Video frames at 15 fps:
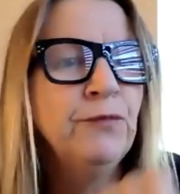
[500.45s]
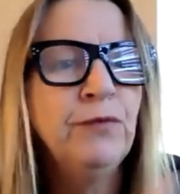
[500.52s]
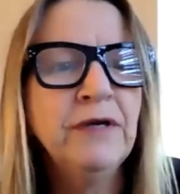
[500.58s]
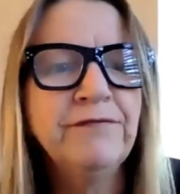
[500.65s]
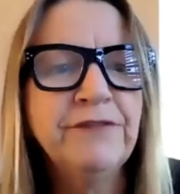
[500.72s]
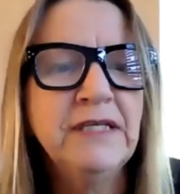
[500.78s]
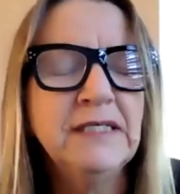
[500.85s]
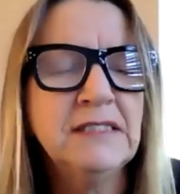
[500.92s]
We
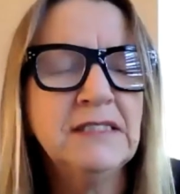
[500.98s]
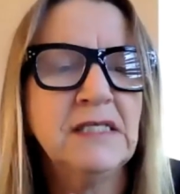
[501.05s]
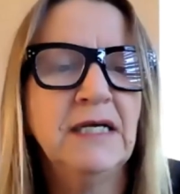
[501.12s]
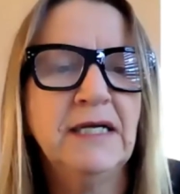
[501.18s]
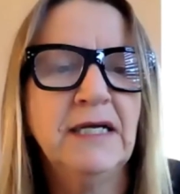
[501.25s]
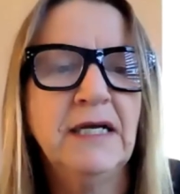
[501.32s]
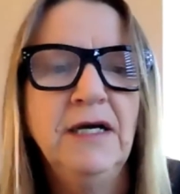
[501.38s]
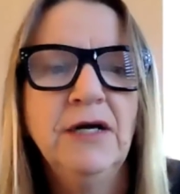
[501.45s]
have things
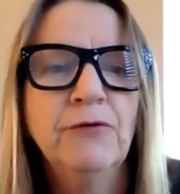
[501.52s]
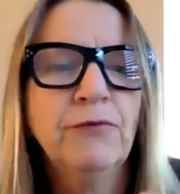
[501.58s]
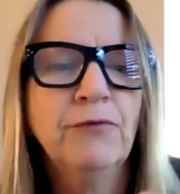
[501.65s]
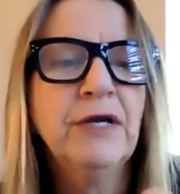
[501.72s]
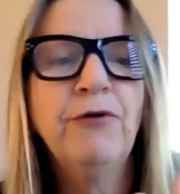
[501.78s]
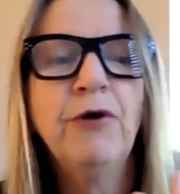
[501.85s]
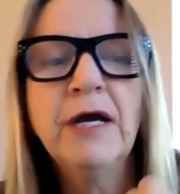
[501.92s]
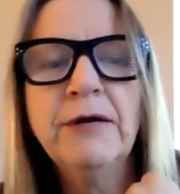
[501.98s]
like
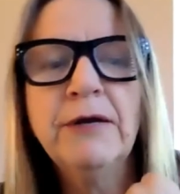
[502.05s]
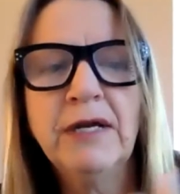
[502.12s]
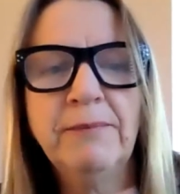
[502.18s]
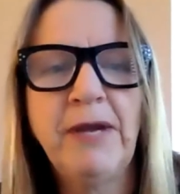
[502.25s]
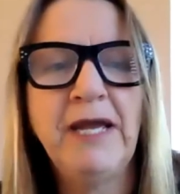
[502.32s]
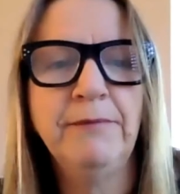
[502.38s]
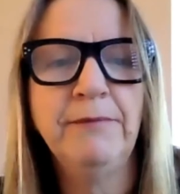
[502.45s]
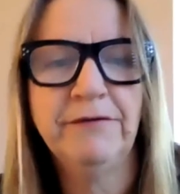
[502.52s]
requiring
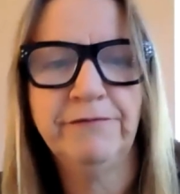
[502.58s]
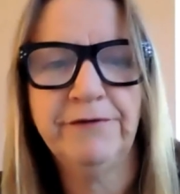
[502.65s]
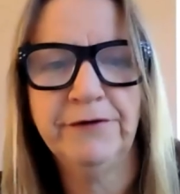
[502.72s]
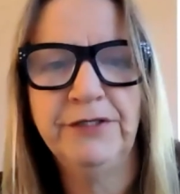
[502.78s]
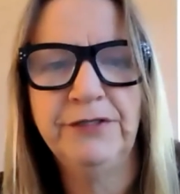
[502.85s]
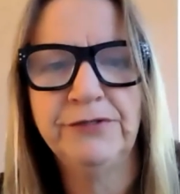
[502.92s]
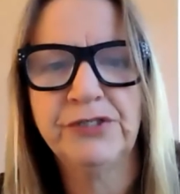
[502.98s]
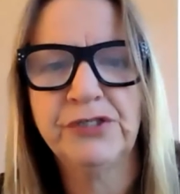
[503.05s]
payment for
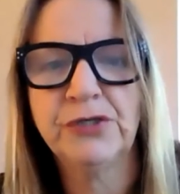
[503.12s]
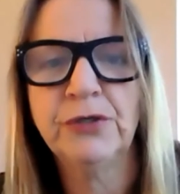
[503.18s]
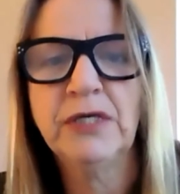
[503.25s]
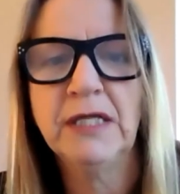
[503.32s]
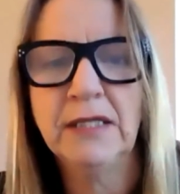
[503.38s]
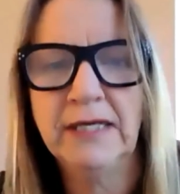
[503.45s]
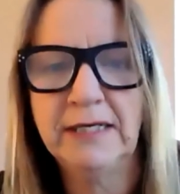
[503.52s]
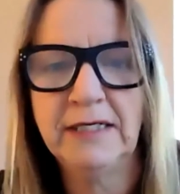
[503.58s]
news
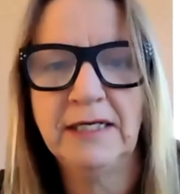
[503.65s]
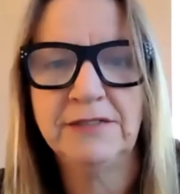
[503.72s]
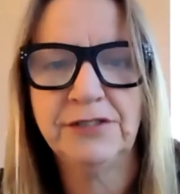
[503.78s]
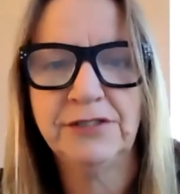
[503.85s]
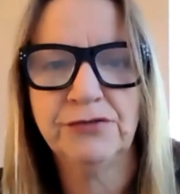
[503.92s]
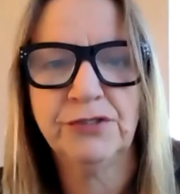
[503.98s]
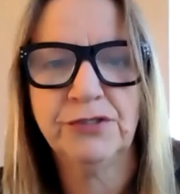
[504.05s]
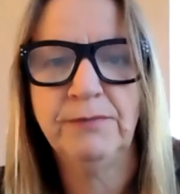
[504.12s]
circulated on
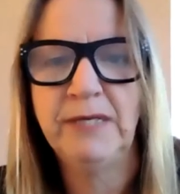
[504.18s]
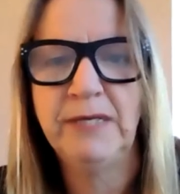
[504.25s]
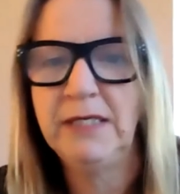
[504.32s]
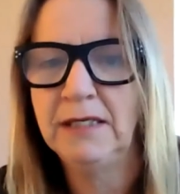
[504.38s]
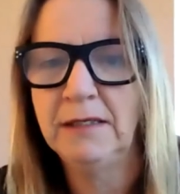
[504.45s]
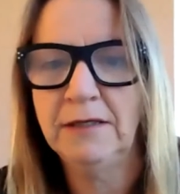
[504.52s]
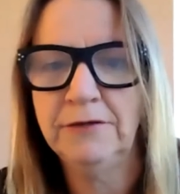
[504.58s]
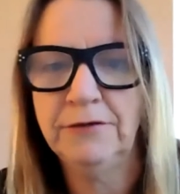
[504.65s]
social
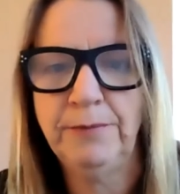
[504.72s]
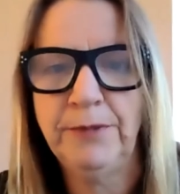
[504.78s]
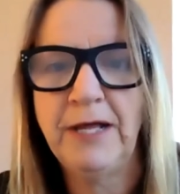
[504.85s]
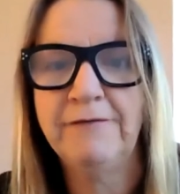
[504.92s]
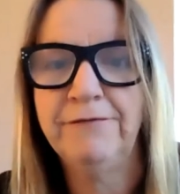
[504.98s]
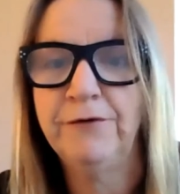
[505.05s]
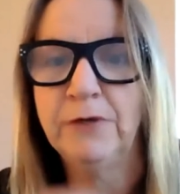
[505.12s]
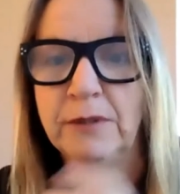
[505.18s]
media and other
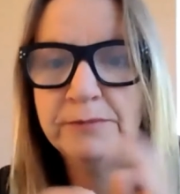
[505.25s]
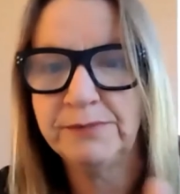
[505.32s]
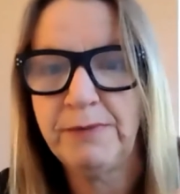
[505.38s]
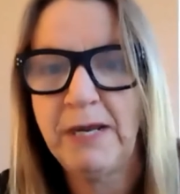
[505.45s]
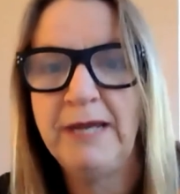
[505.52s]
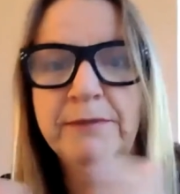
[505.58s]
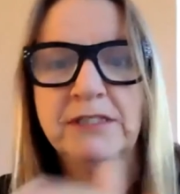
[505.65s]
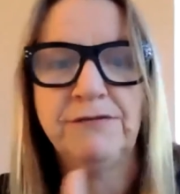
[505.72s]
platforms,
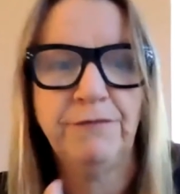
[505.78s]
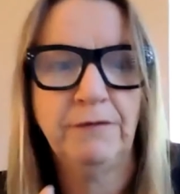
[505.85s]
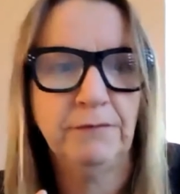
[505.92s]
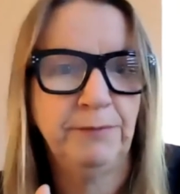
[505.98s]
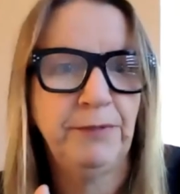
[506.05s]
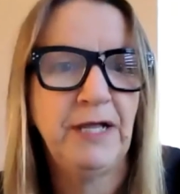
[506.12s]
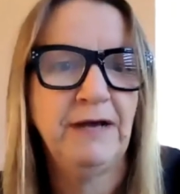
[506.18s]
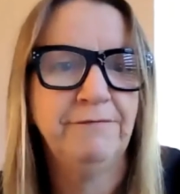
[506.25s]
payments from
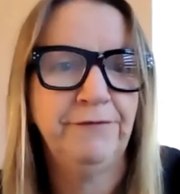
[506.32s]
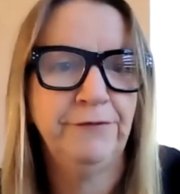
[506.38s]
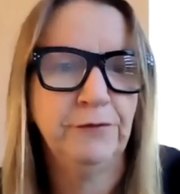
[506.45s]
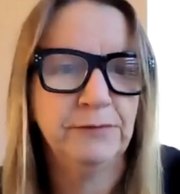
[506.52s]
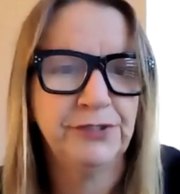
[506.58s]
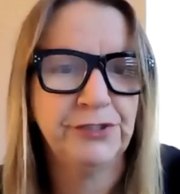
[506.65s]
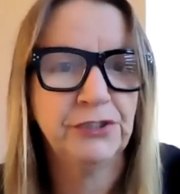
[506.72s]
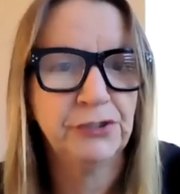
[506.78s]
the
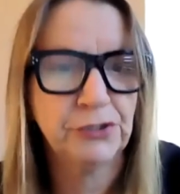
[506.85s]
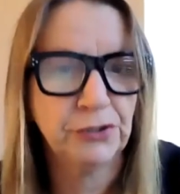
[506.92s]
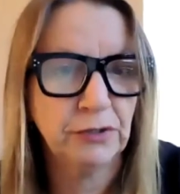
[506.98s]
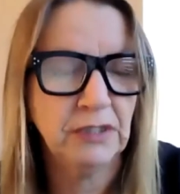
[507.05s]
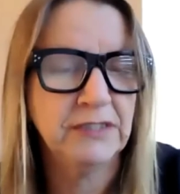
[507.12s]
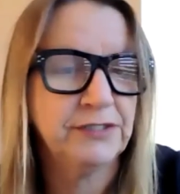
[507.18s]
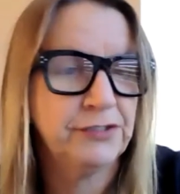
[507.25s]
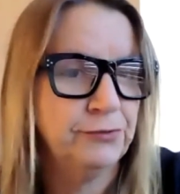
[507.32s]
platforms to
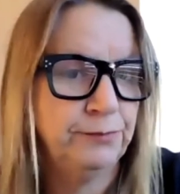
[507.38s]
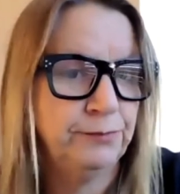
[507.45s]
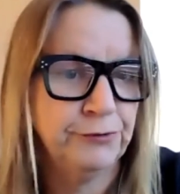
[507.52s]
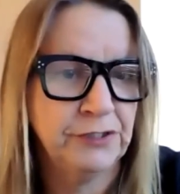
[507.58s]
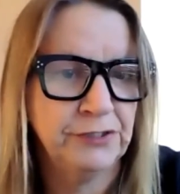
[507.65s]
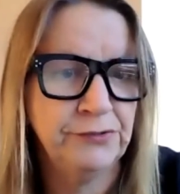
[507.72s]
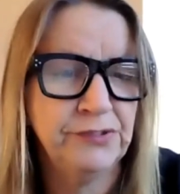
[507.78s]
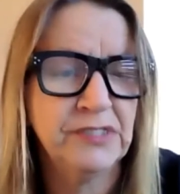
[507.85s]
journalists who
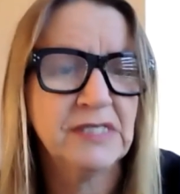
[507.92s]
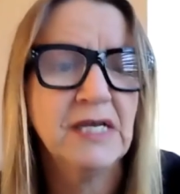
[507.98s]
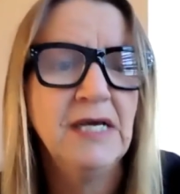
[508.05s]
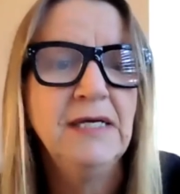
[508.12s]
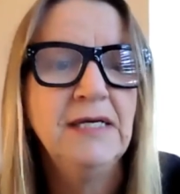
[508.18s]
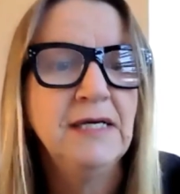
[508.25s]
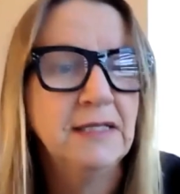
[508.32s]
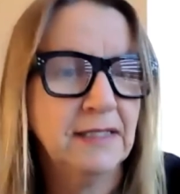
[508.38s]
produce
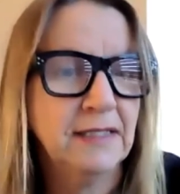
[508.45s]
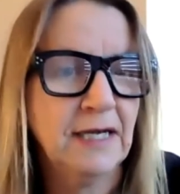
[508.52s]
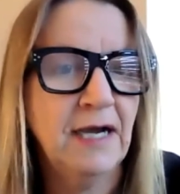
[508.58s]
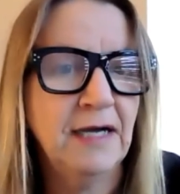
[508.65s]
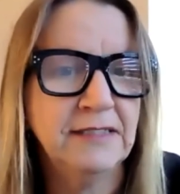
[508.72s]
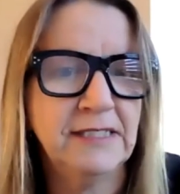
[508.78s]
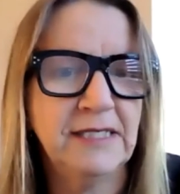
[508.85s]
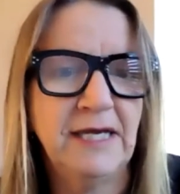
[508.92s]
the
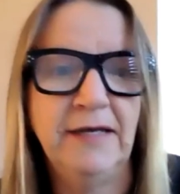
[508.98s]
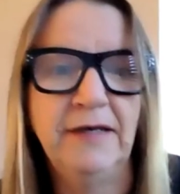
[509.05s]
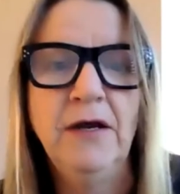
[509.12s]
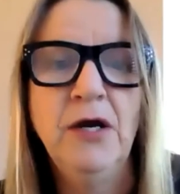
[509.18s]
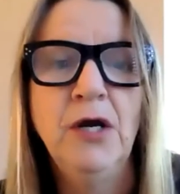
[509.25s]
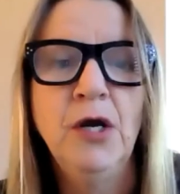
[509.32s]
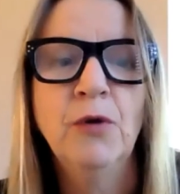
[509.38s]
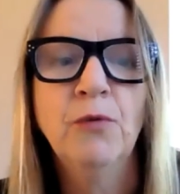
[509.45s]
content,
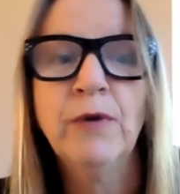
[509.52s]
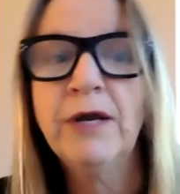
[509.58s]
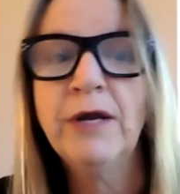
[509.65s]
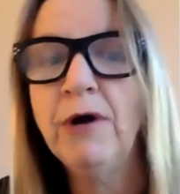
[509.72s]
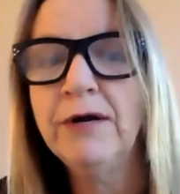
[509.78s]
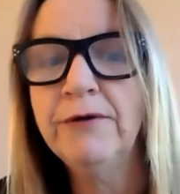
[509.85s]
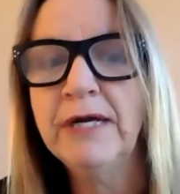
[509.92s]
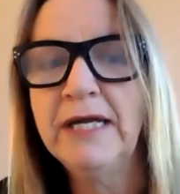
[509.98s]

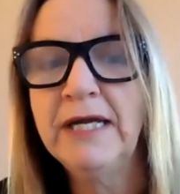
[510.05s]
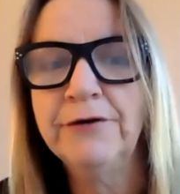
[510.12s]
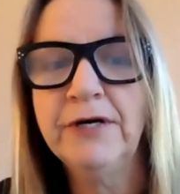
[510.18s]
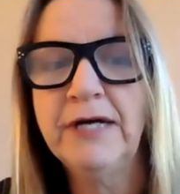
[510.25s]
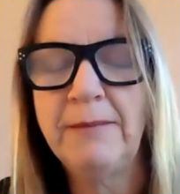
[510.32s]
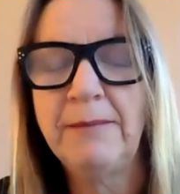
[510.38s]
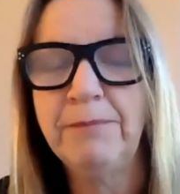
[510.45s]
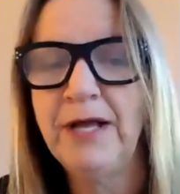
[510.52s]
requiring
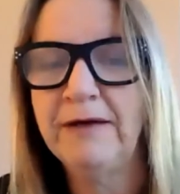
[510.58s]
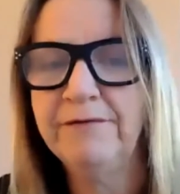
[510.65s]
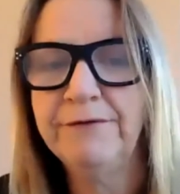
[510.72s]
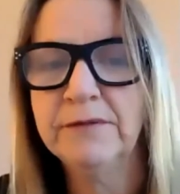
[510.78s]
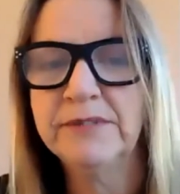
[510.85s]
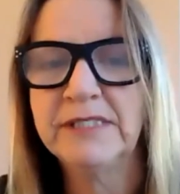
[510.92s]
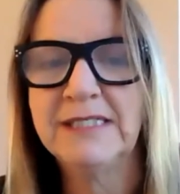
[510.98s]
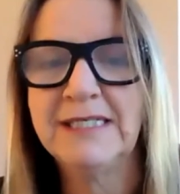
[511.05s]
internet
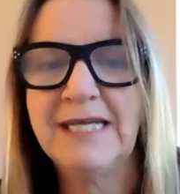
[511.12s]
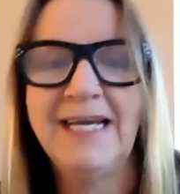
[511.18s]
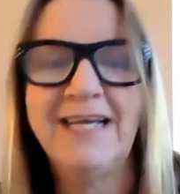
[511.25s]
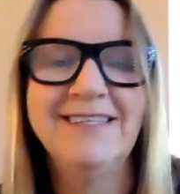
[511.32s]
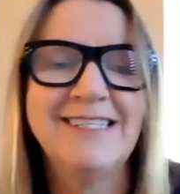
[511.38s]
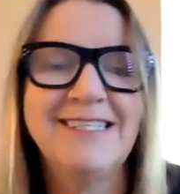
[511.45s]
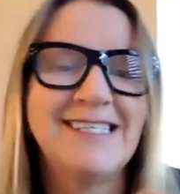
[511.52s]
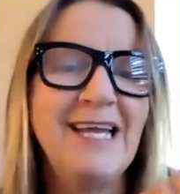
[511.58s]
platforms to take
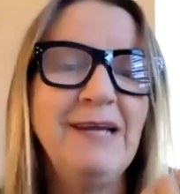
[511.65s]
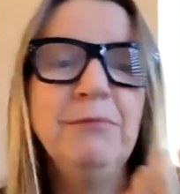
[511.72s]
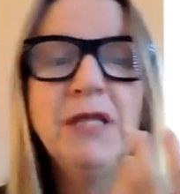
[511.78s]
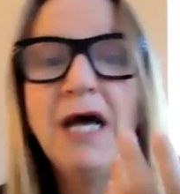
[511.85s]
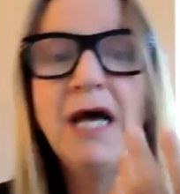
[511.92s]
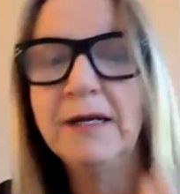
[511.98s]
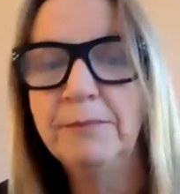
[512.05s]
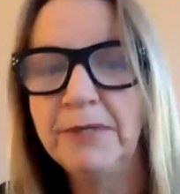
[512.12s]
on the same
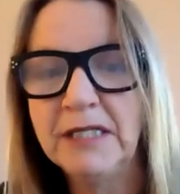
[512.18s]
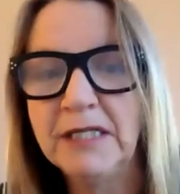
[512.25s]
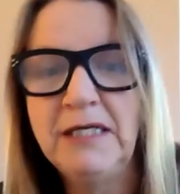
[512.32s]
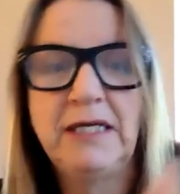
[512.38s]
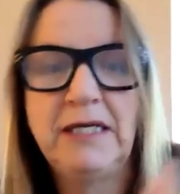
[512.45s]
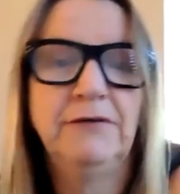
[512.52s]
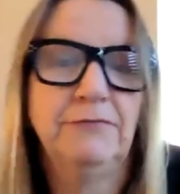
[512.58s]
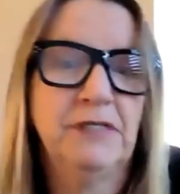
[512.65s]

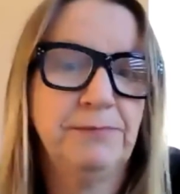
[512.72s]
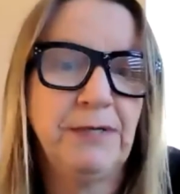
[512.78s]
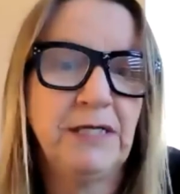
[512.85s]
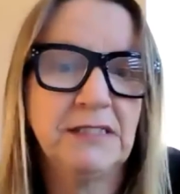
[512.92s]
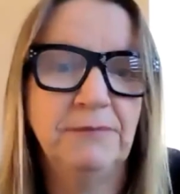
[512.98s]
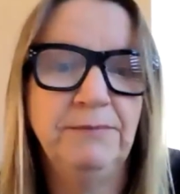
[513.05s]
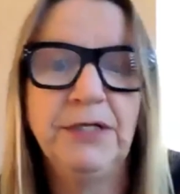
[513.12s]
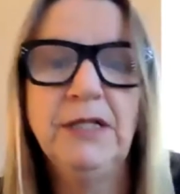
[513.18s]
liability and
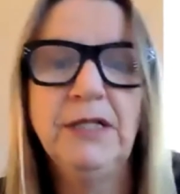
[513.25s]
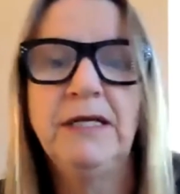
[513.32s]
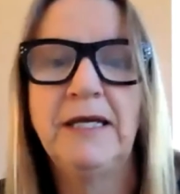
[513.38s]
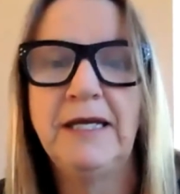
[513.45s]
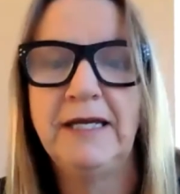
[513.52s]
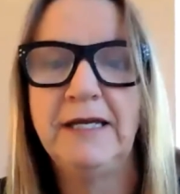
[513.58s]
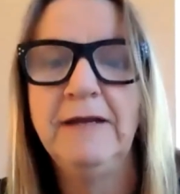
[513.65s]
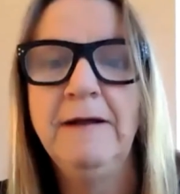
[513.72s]

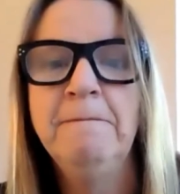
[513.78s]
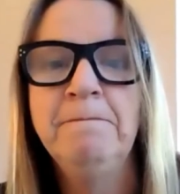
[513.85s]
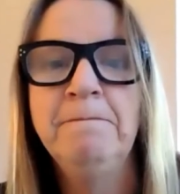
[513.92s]
responsibility